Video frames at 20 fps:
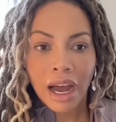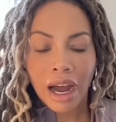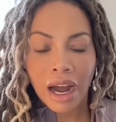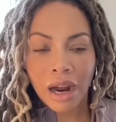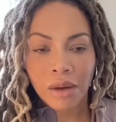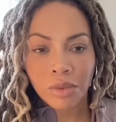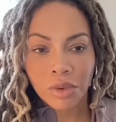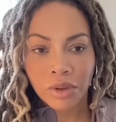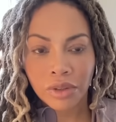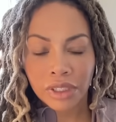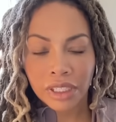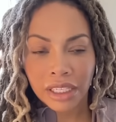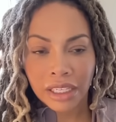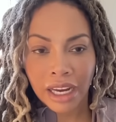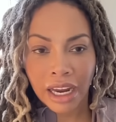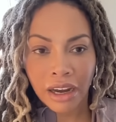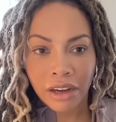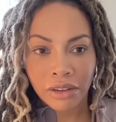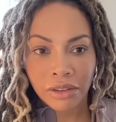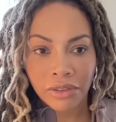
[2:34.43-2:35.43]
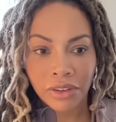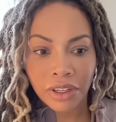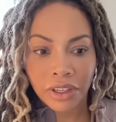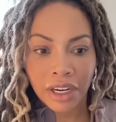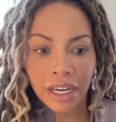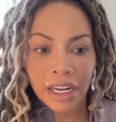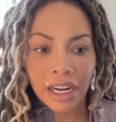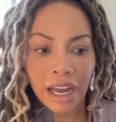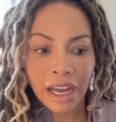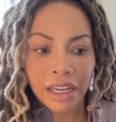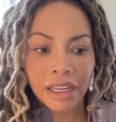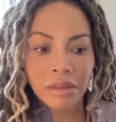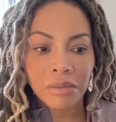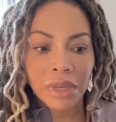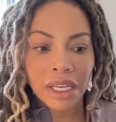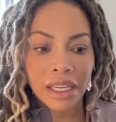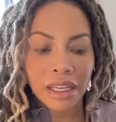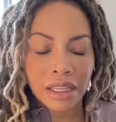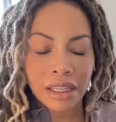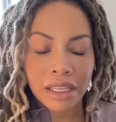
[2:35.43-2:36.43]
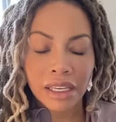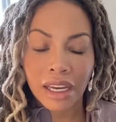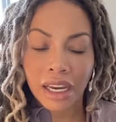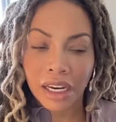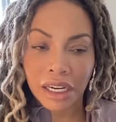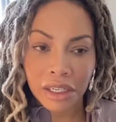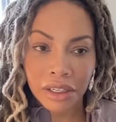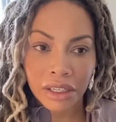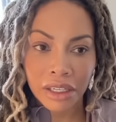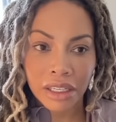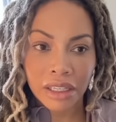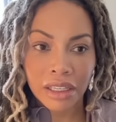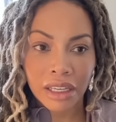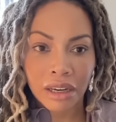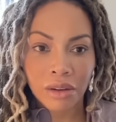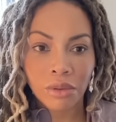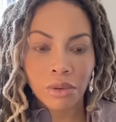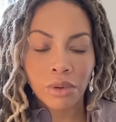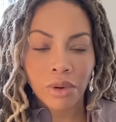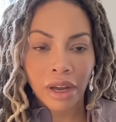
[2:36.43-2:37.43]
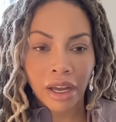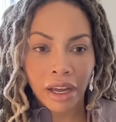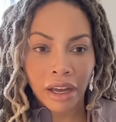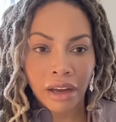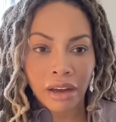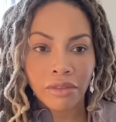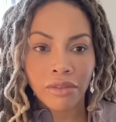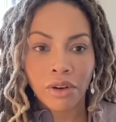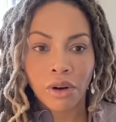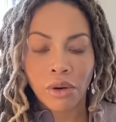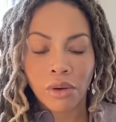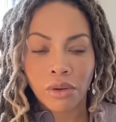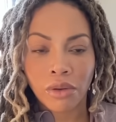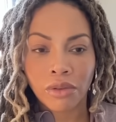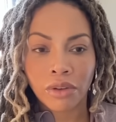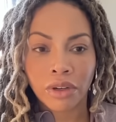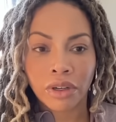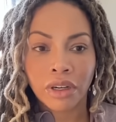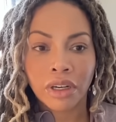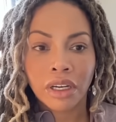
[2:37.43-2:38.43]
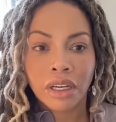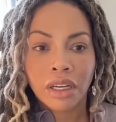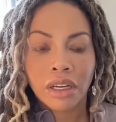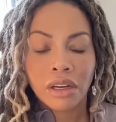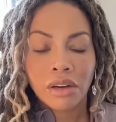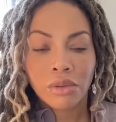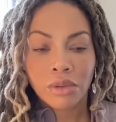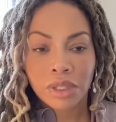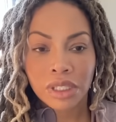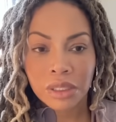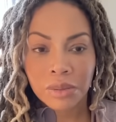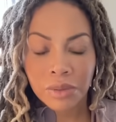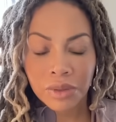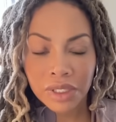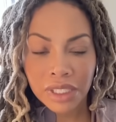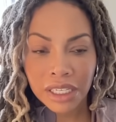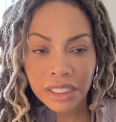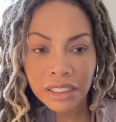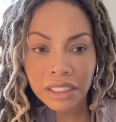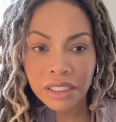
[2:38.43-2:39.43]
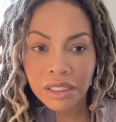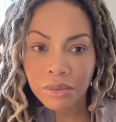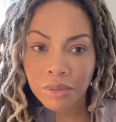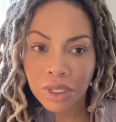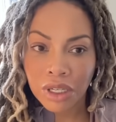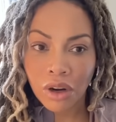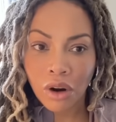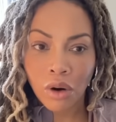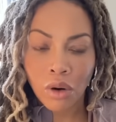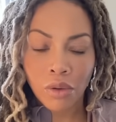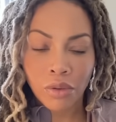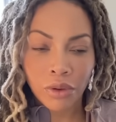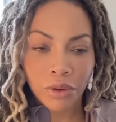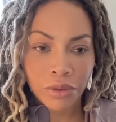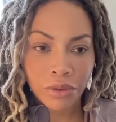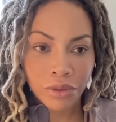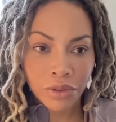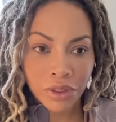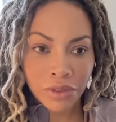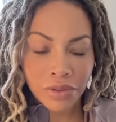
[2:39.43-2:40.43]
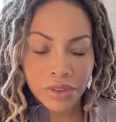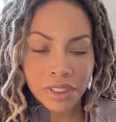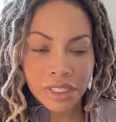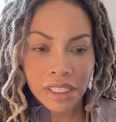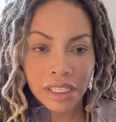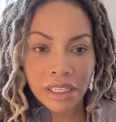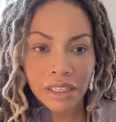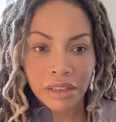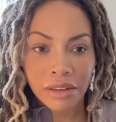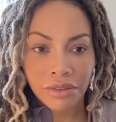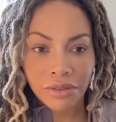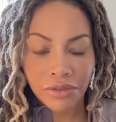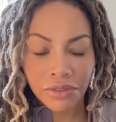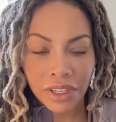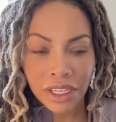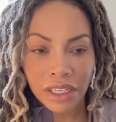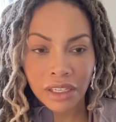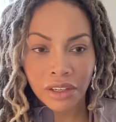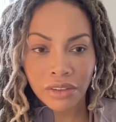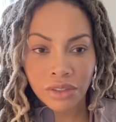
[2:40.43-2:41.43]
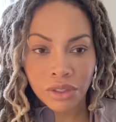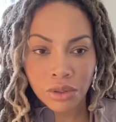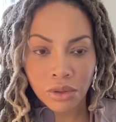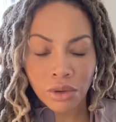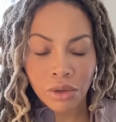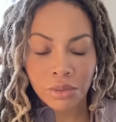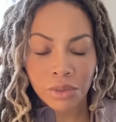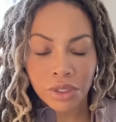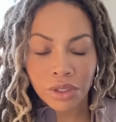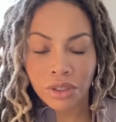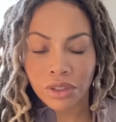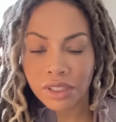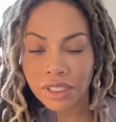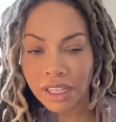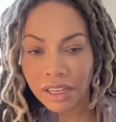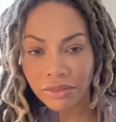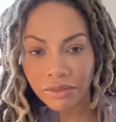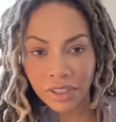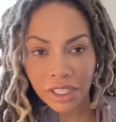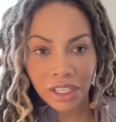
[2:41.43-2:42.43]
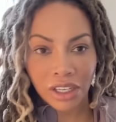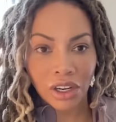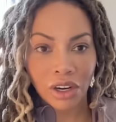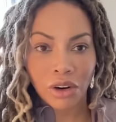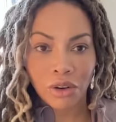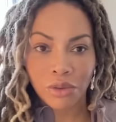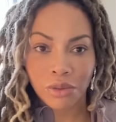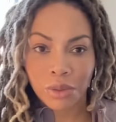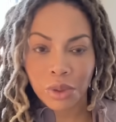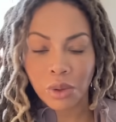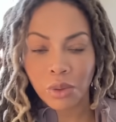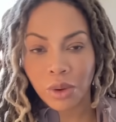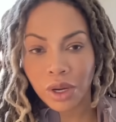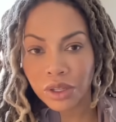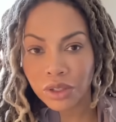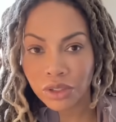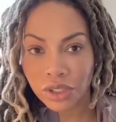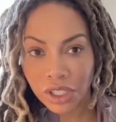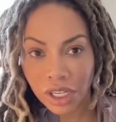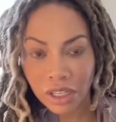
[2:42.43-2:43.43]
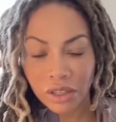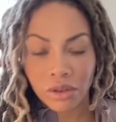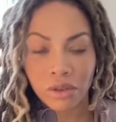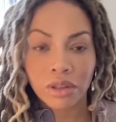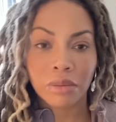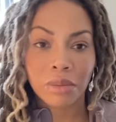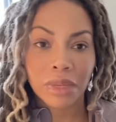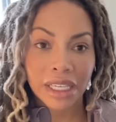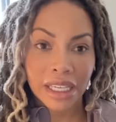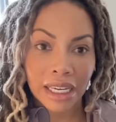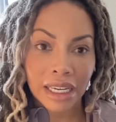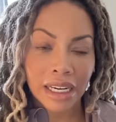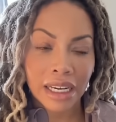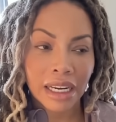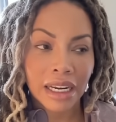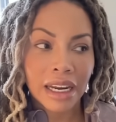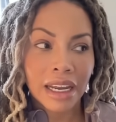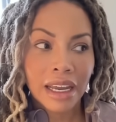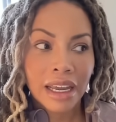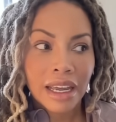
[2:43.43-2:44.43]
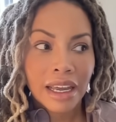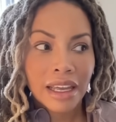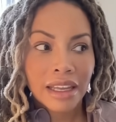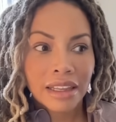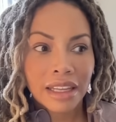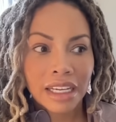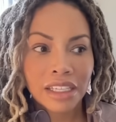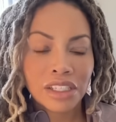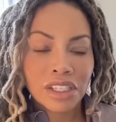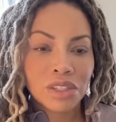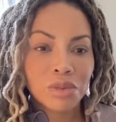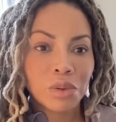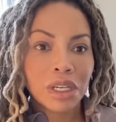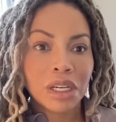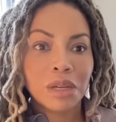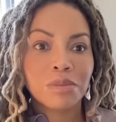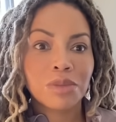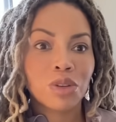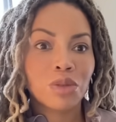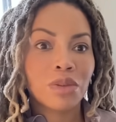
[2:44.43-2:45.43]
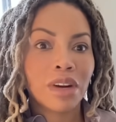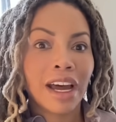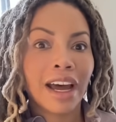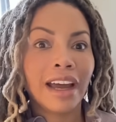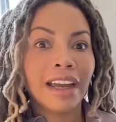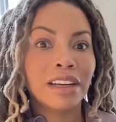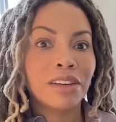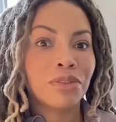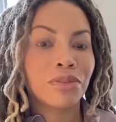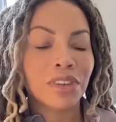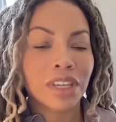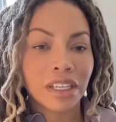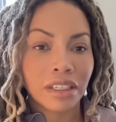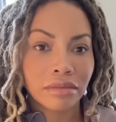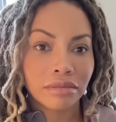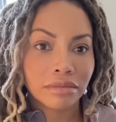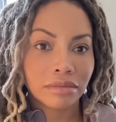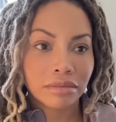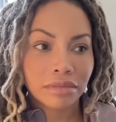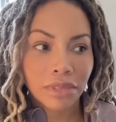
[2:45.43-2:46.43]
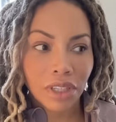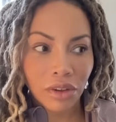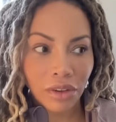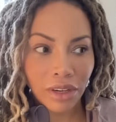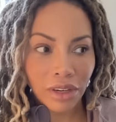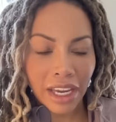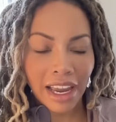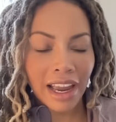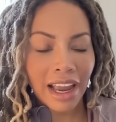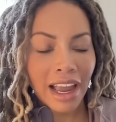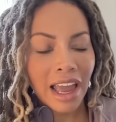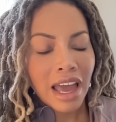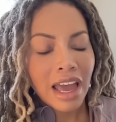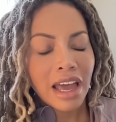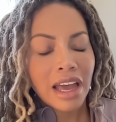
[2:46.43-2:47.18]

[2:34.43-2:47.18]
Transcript: I'm going to get out of here. And I am in the area that will have over what is predicted to be over fifteen feet of storm surge. That video from the Weather Channel in the beginning, that just went up to nine feet. Okay.